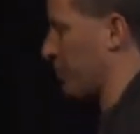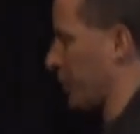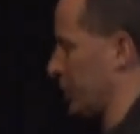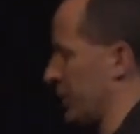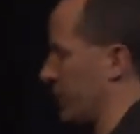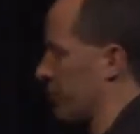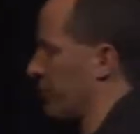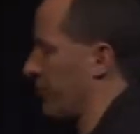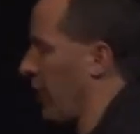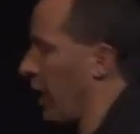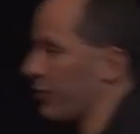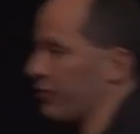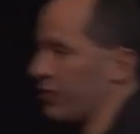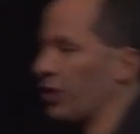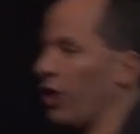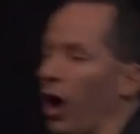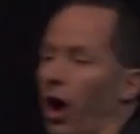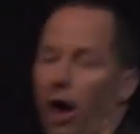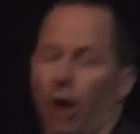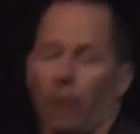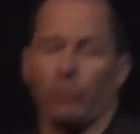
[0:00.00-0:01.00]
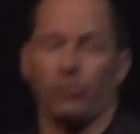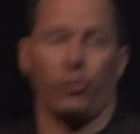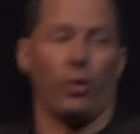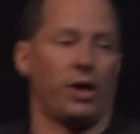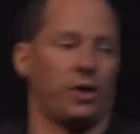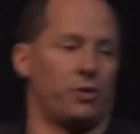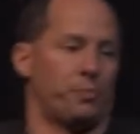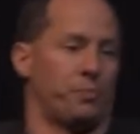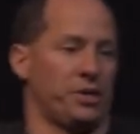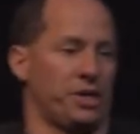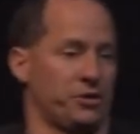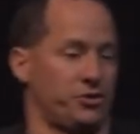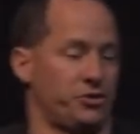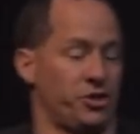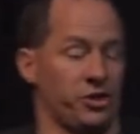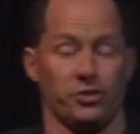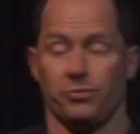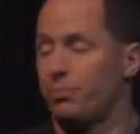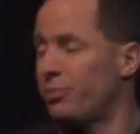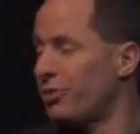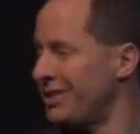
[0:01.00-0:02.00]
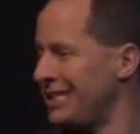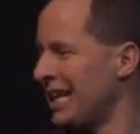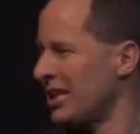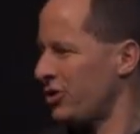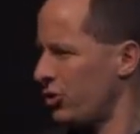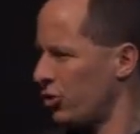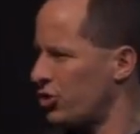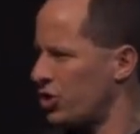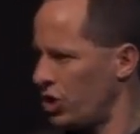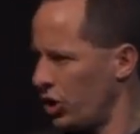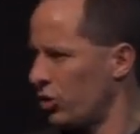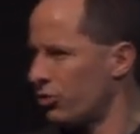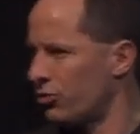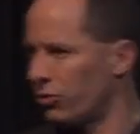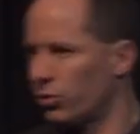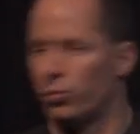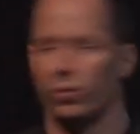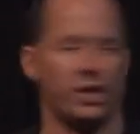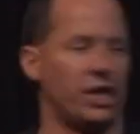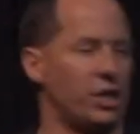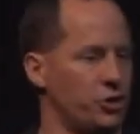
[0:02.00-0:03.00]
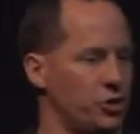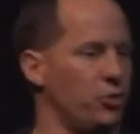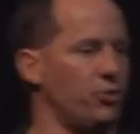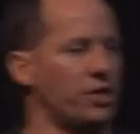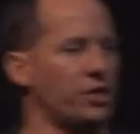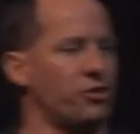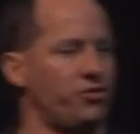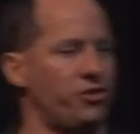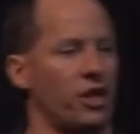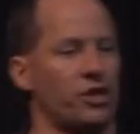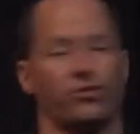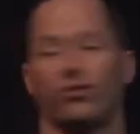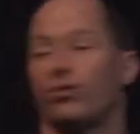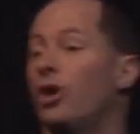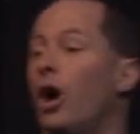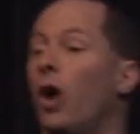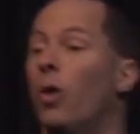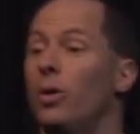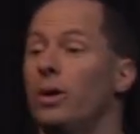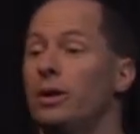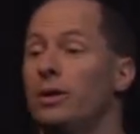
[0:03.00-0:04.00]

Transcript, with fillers: put themselves in harm's way to protect their children? Will they do this, yes or no?